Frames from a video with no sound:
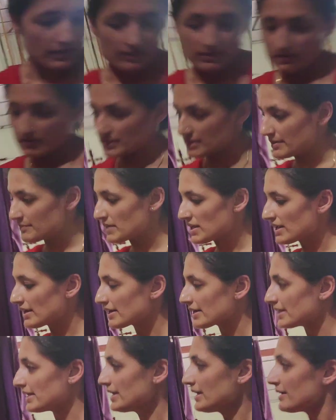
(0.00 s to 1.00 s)

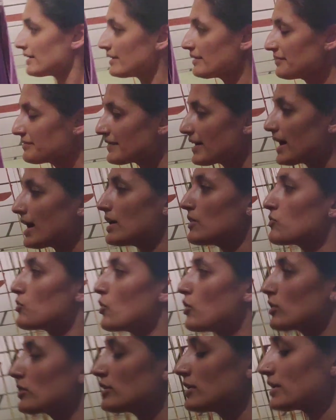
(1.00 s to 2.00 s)
similarly, if I
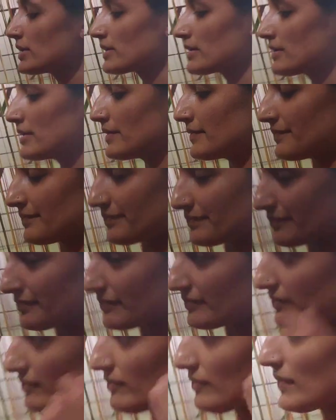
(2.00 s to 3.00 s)
want,
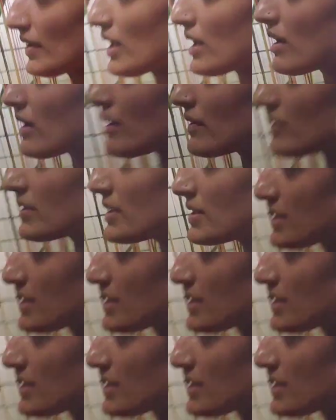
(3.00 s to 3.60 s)
this